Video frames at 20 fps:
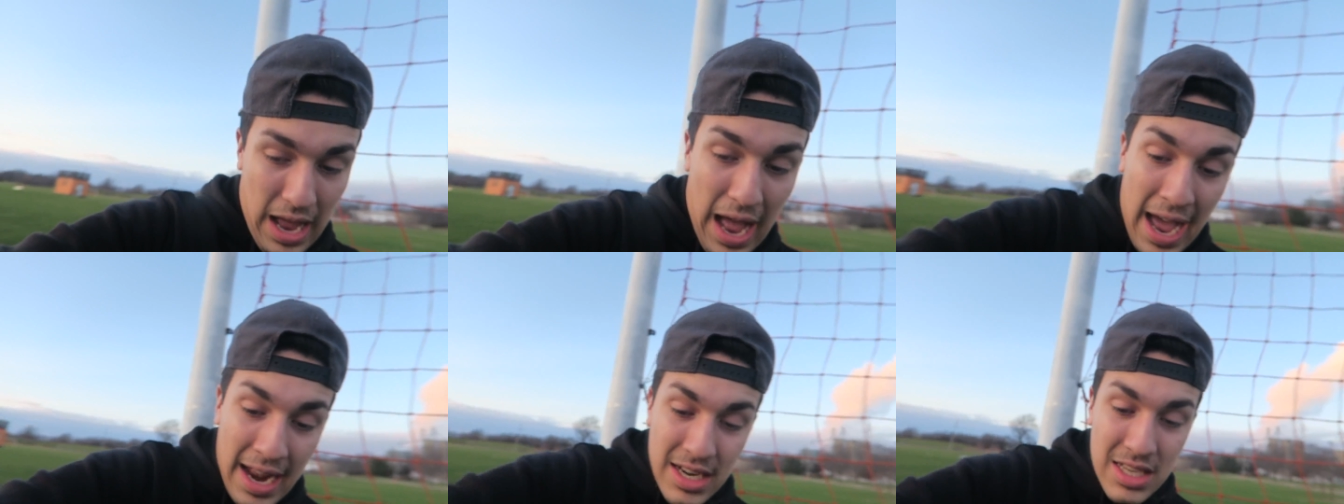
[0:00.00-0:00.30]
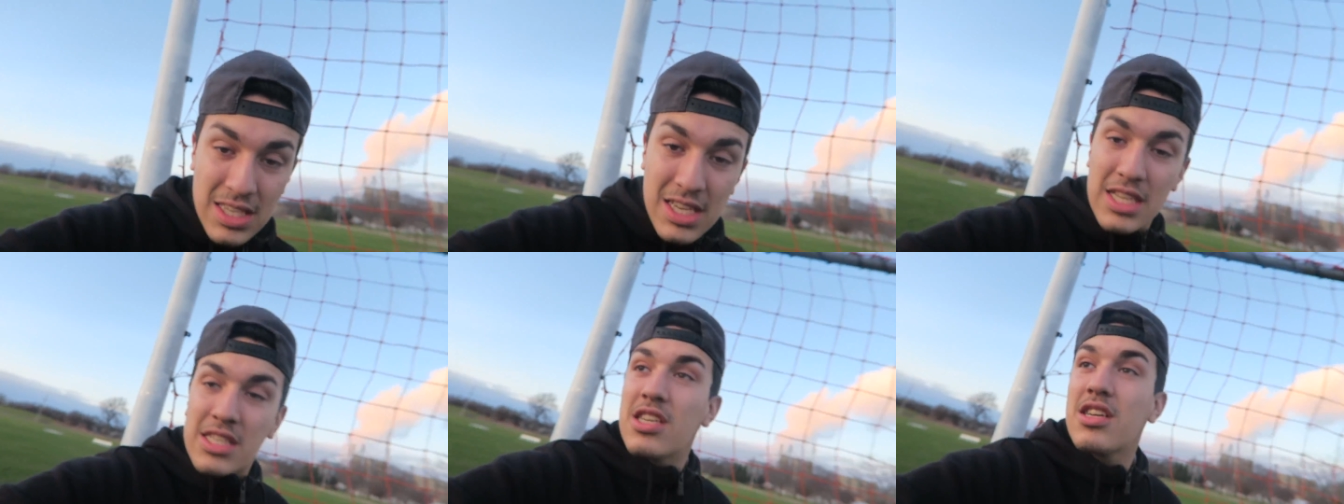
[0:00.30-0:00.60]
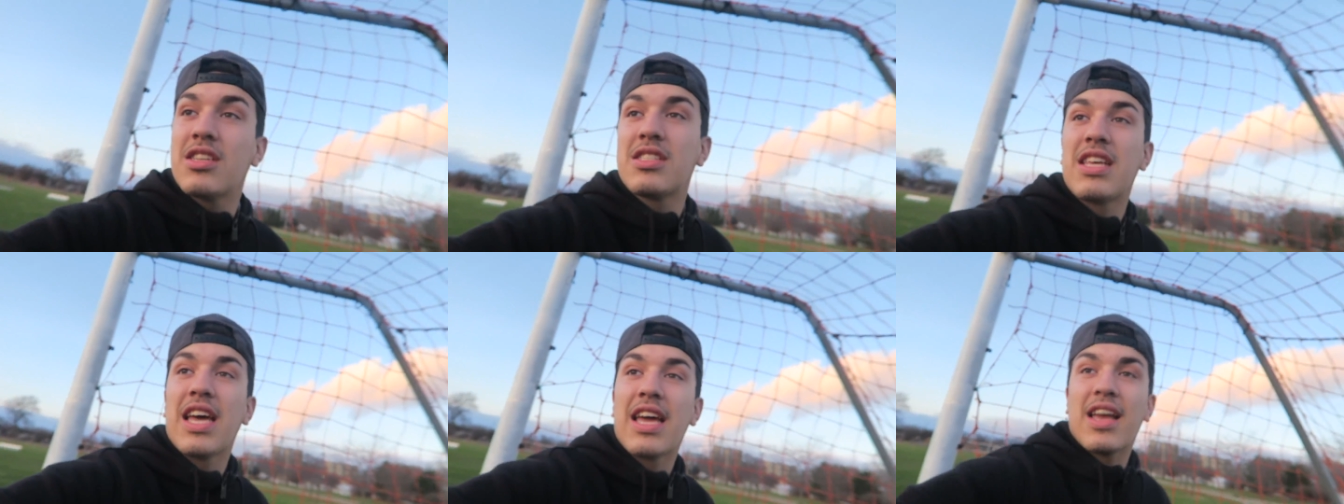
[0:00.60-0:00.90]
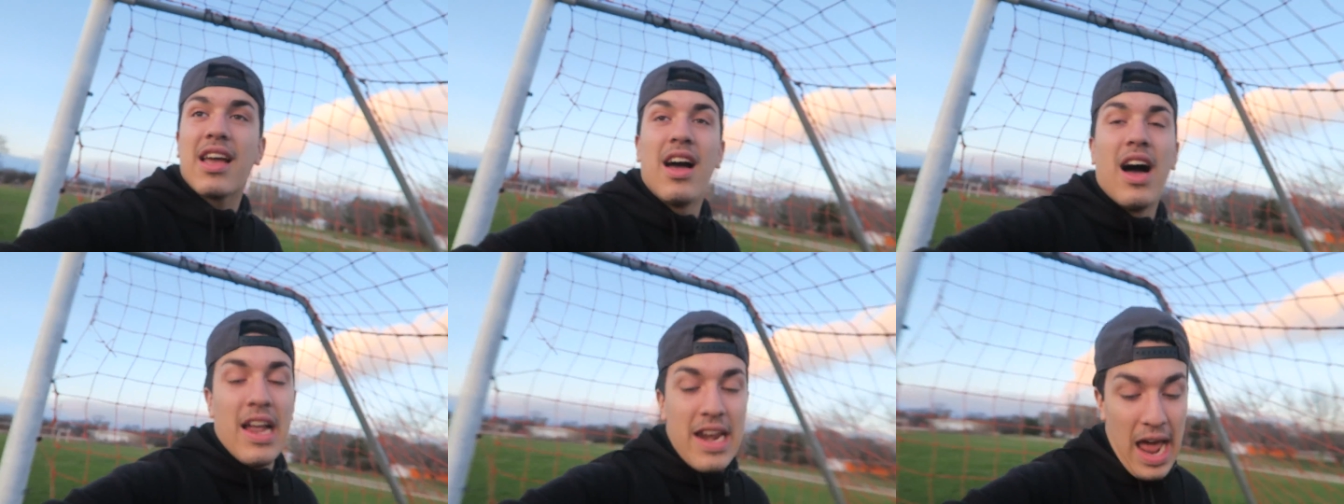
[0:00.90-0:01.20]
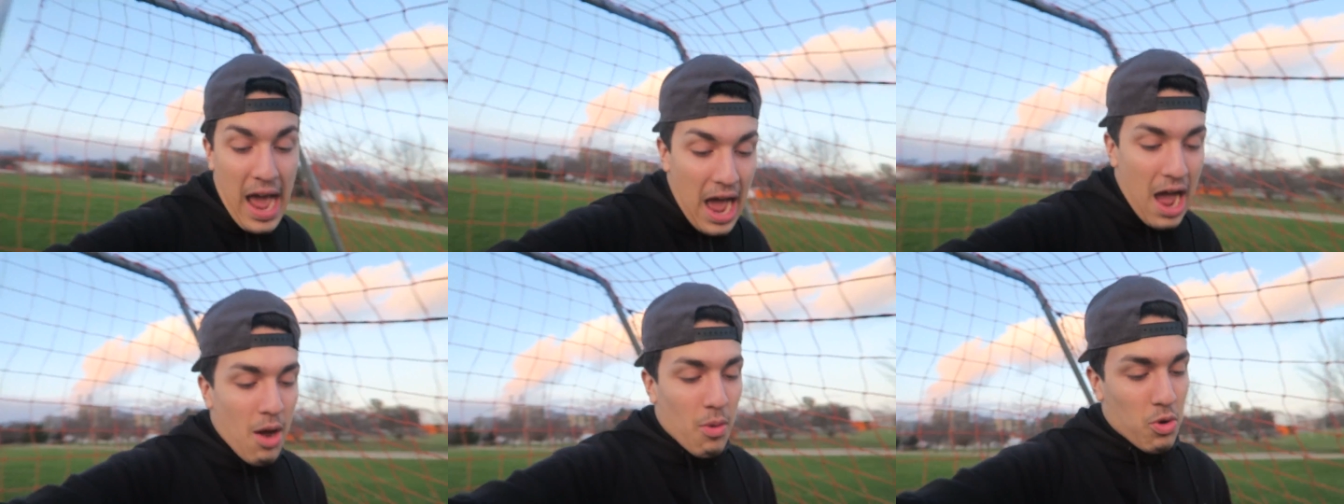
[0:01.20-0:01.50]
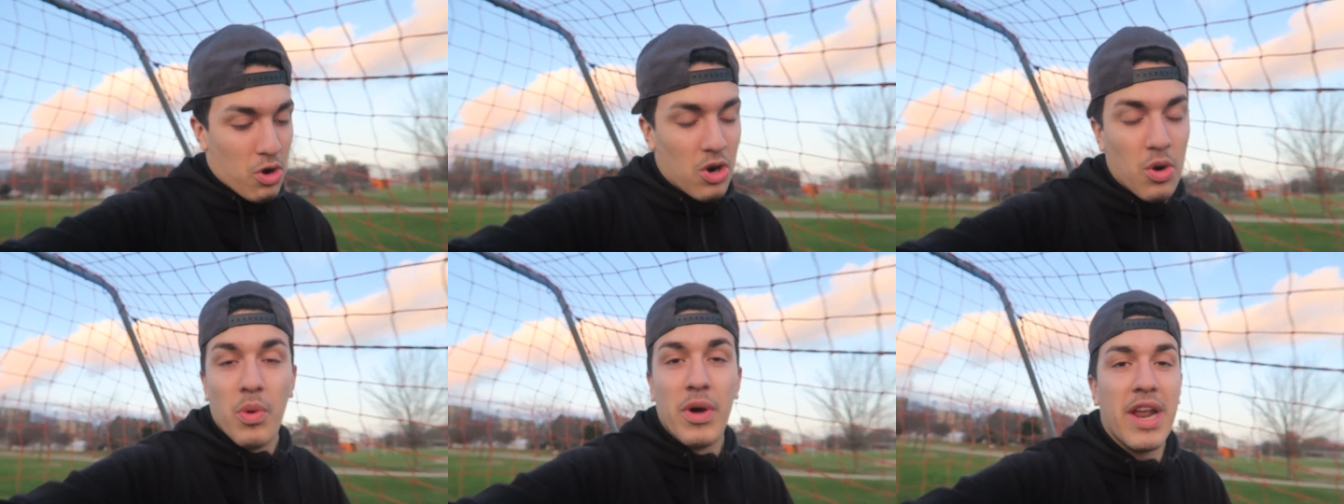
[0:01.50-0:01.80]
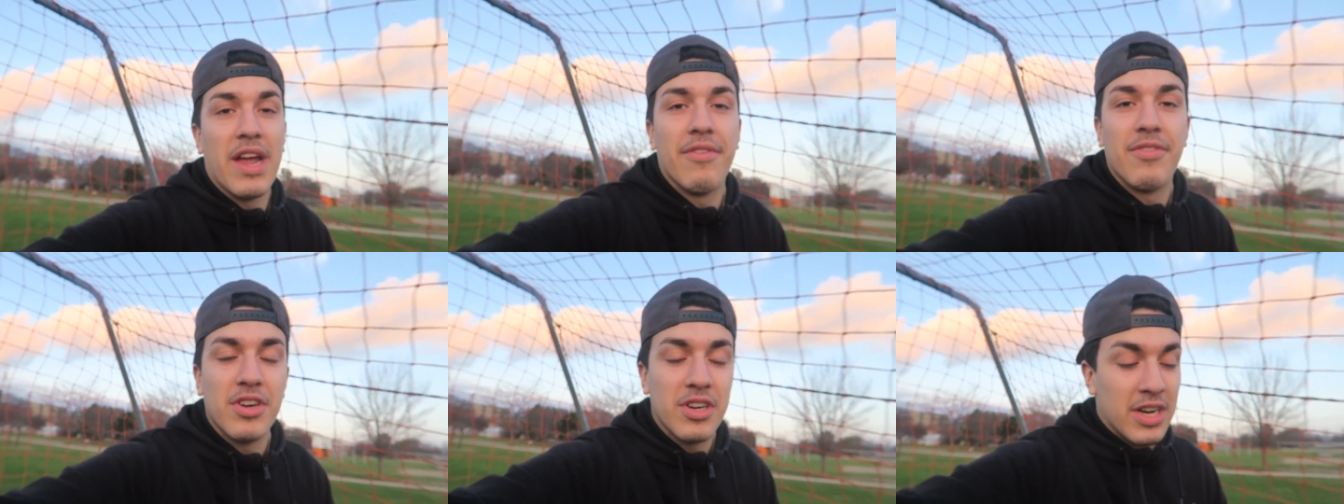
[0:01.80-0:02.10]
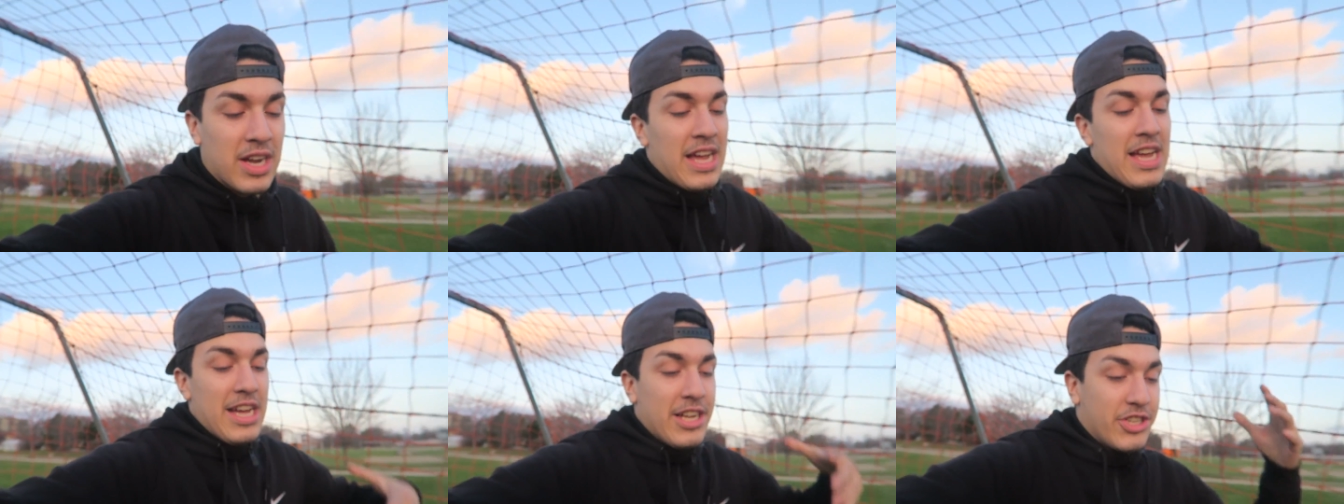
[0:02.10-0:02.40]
honestly it took us like an hour or whatever